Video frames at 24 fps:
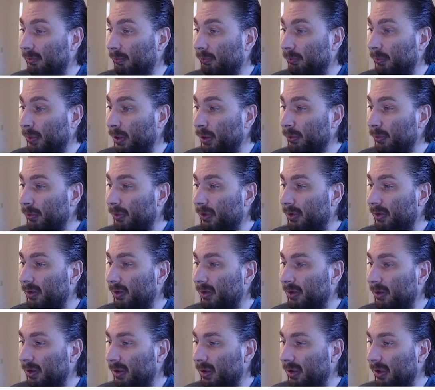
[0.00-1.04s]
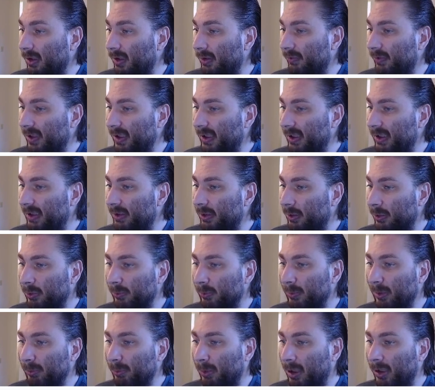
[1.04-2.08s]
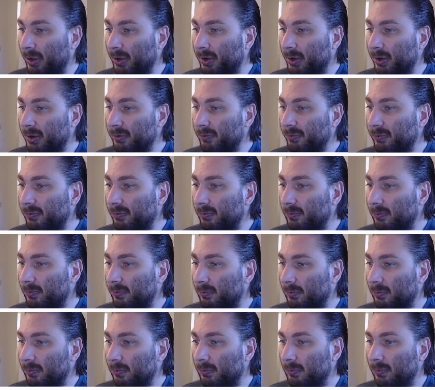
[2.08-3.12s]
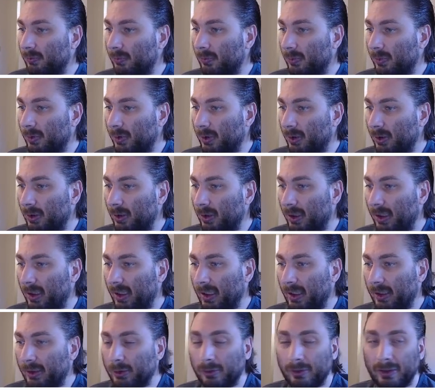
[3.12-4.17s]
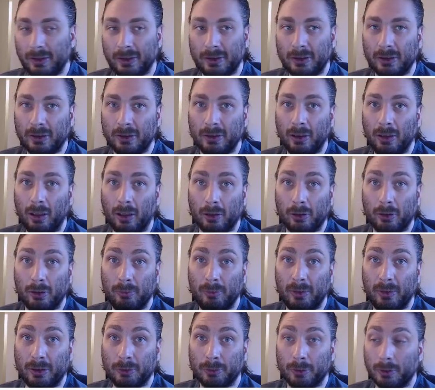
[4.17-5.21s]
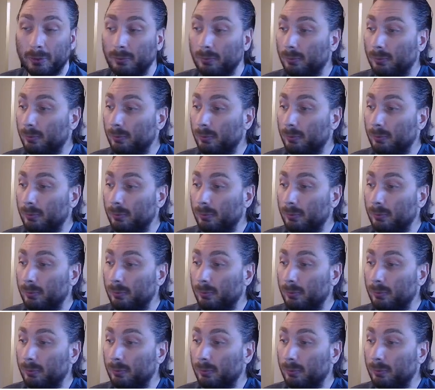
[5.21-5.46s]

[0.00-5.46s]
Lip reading: both of these are going to be positive, and so this is not going to be true.